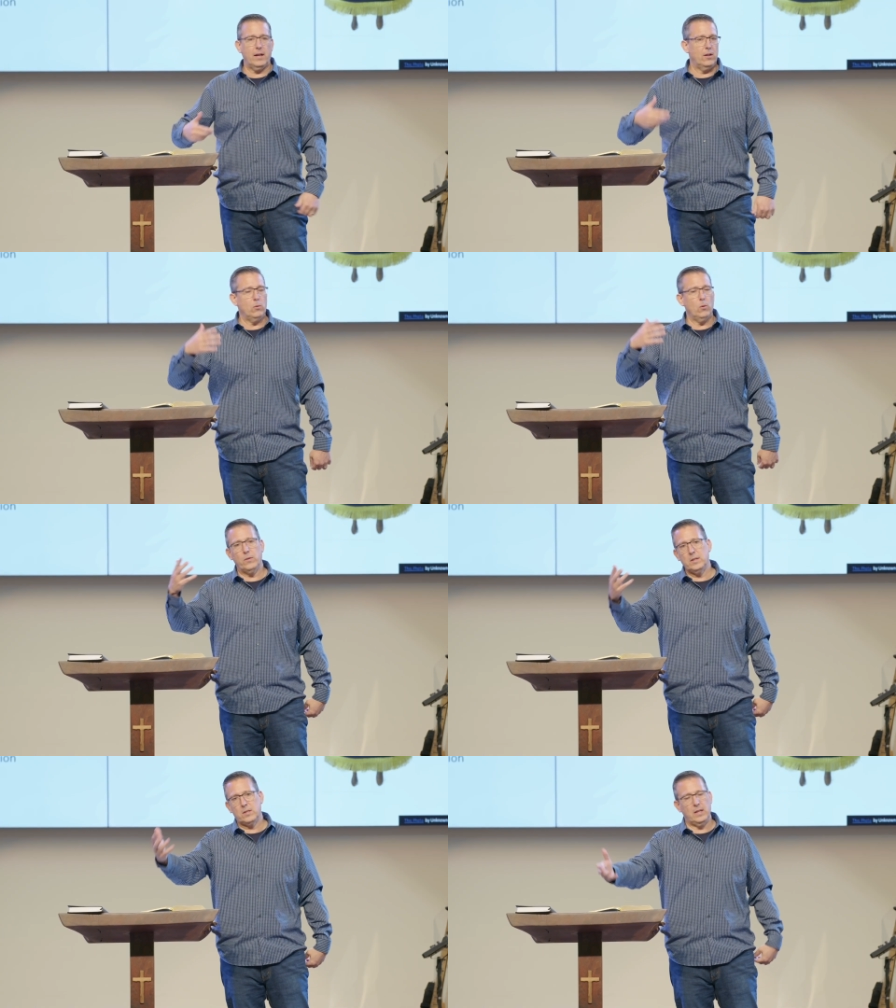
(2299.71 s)
do all
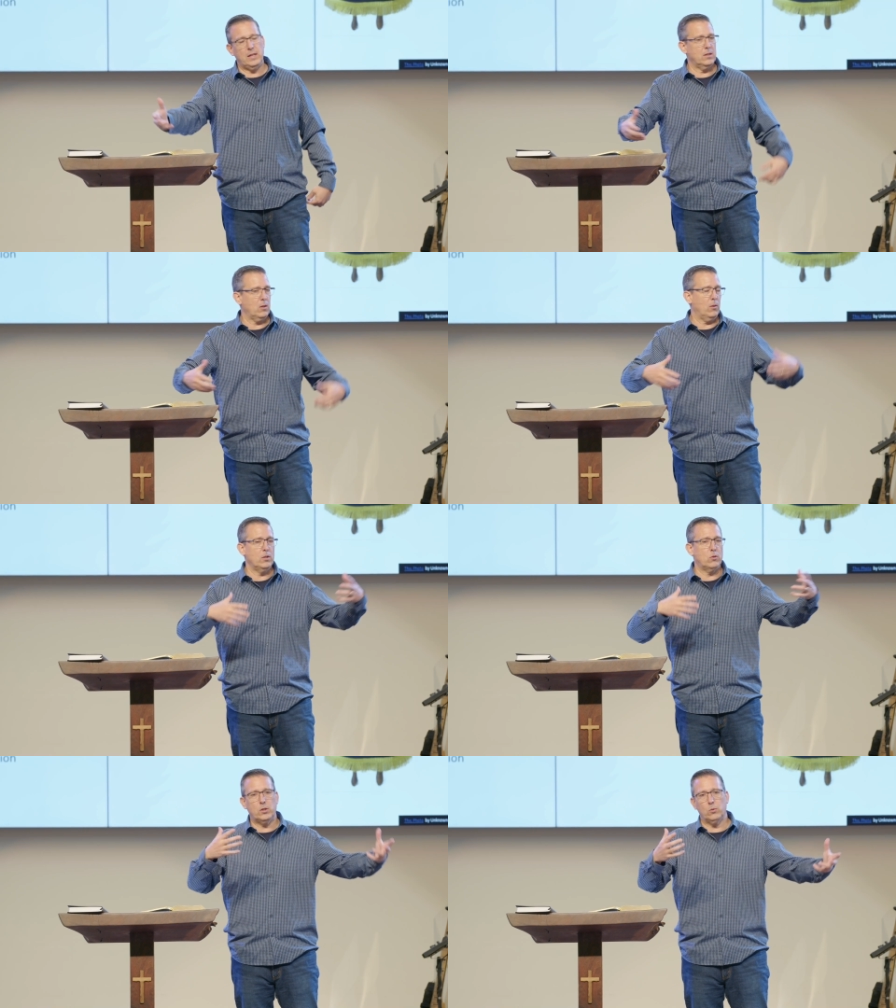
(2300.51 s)
these things, all
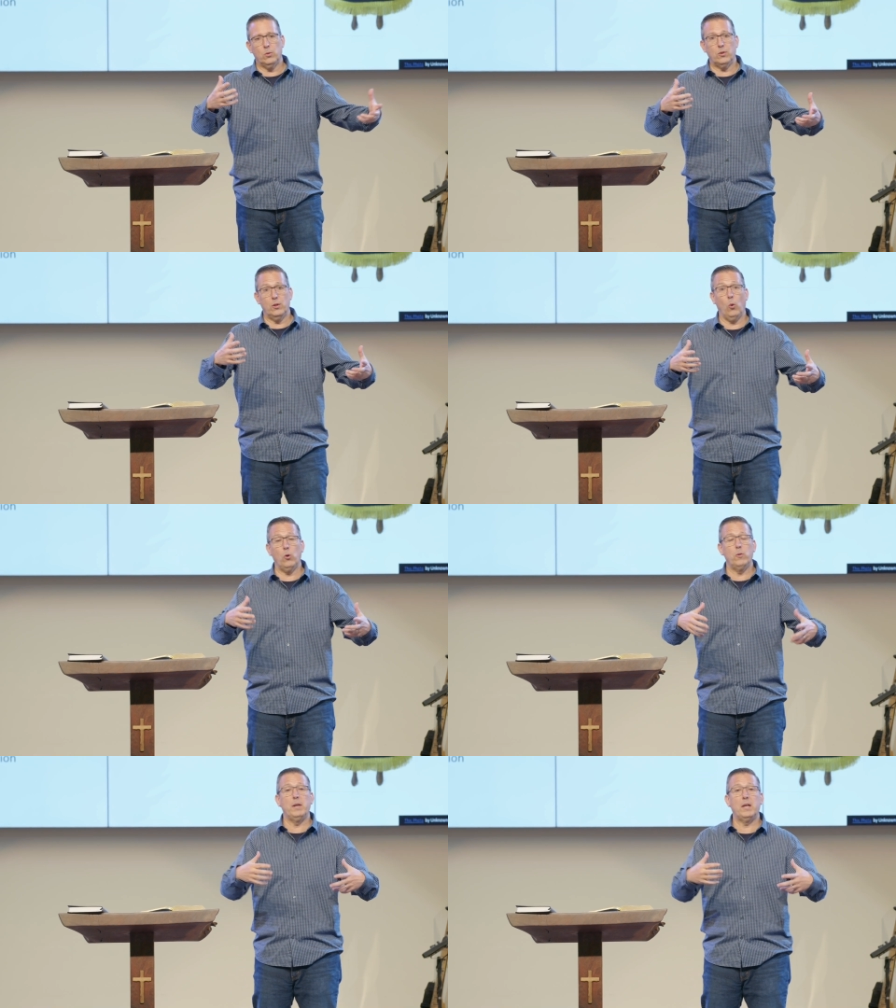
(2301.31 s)
these rituals in order
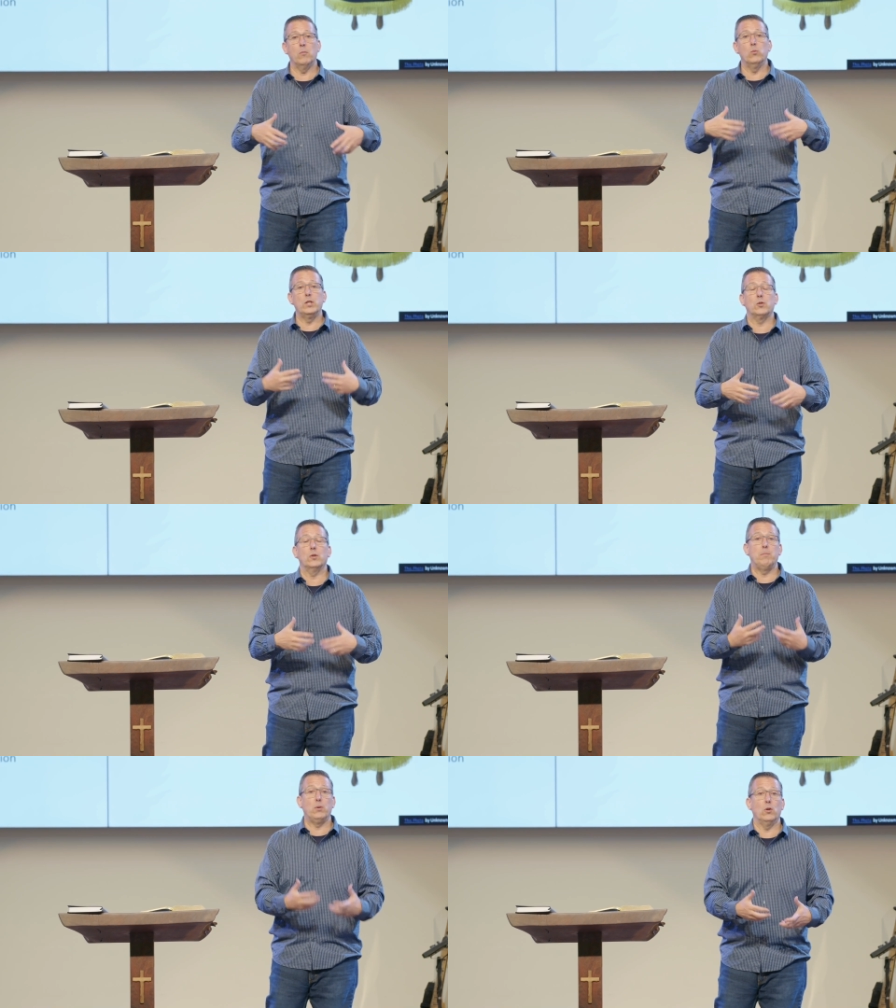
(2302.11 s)
to become
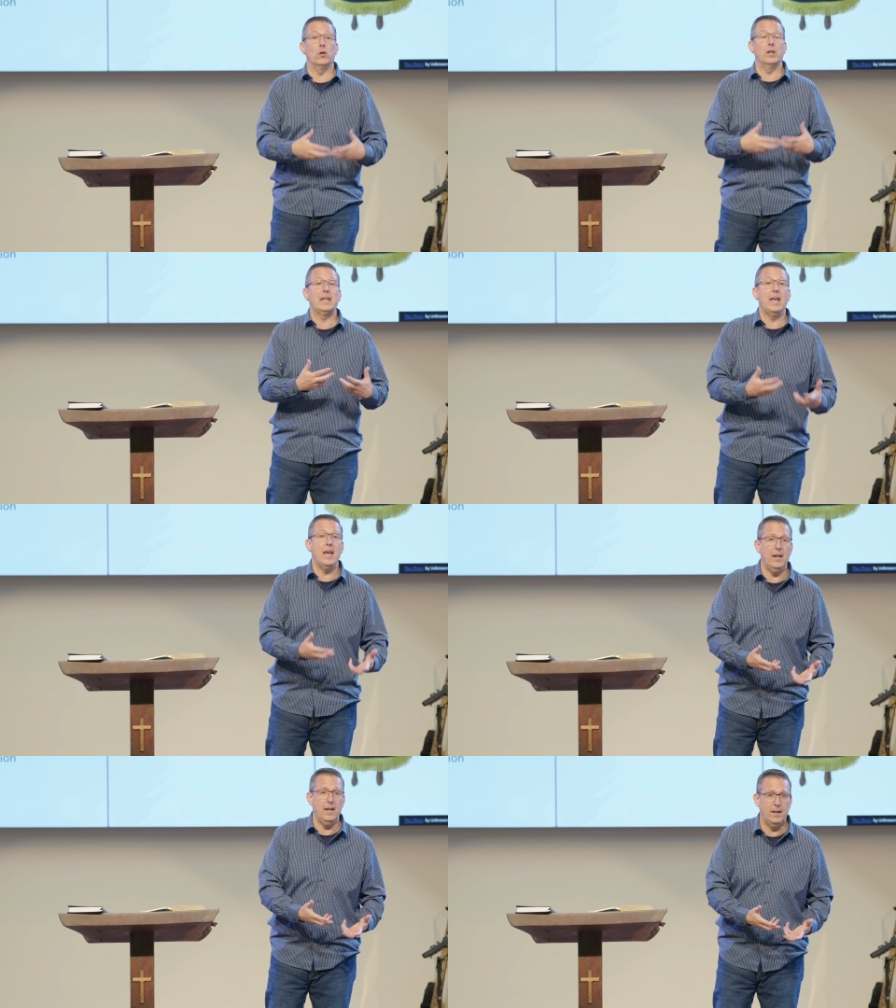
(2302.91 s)
ritually pure
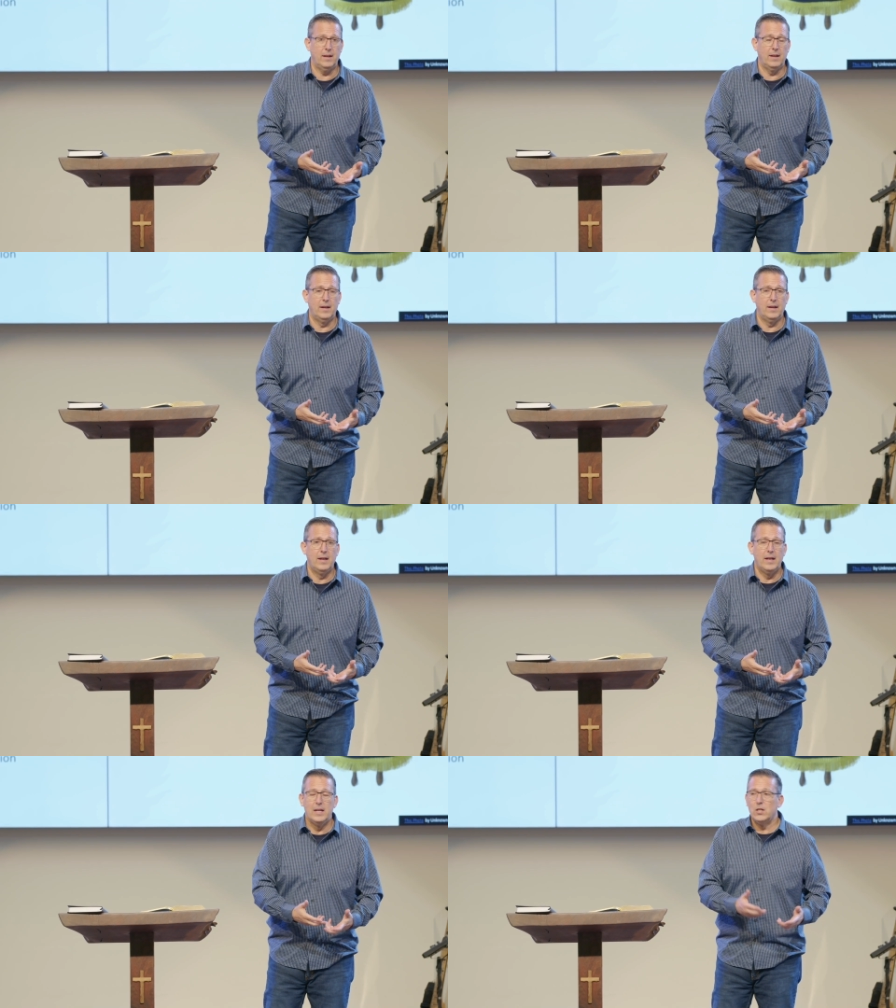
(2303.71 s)
again.
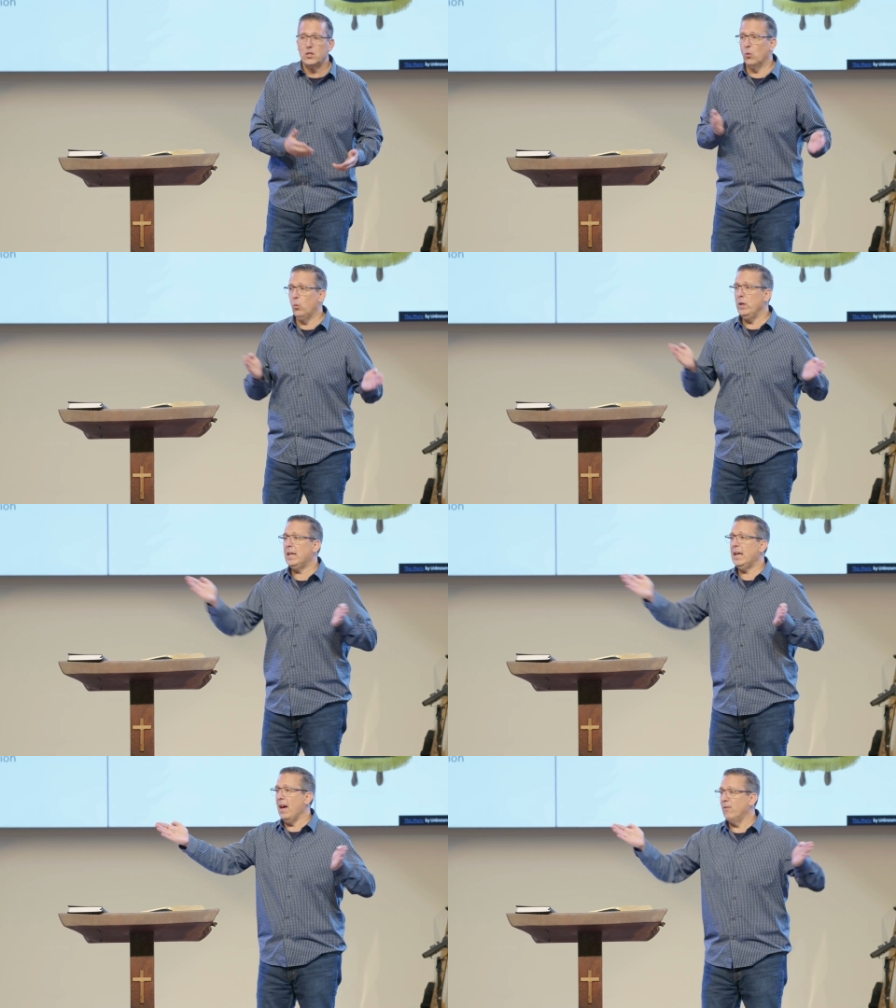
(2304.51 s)
So we
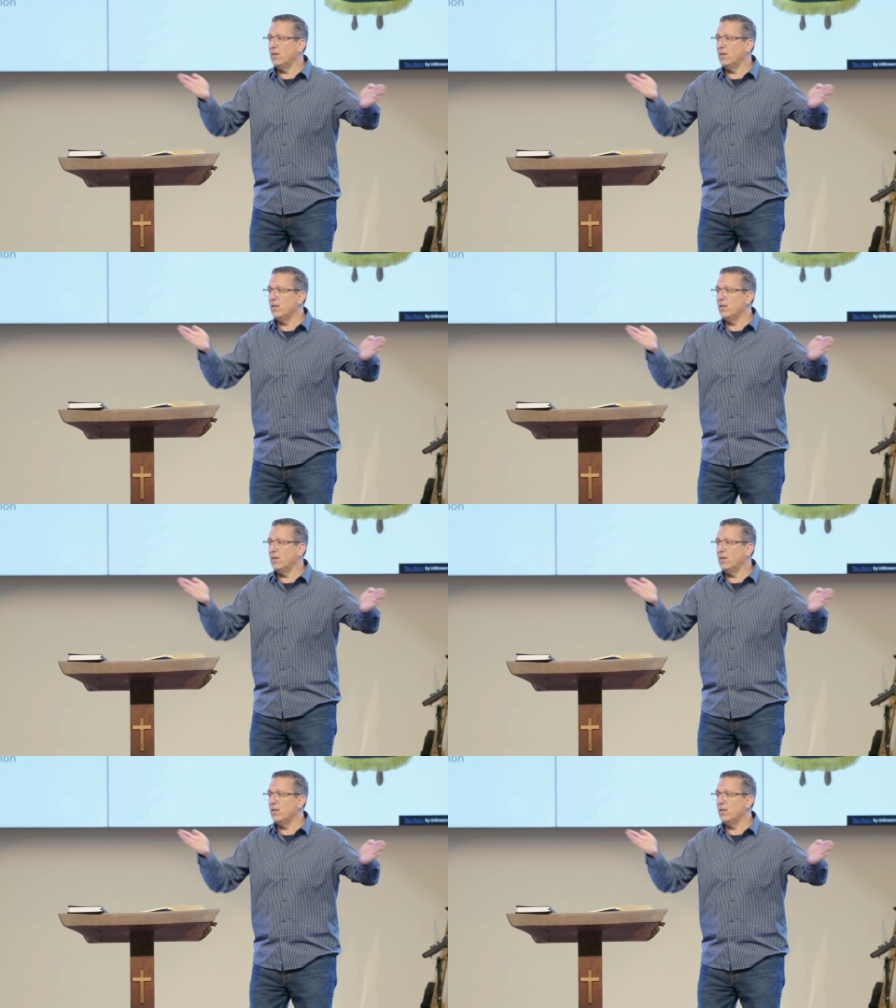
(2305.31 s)
can have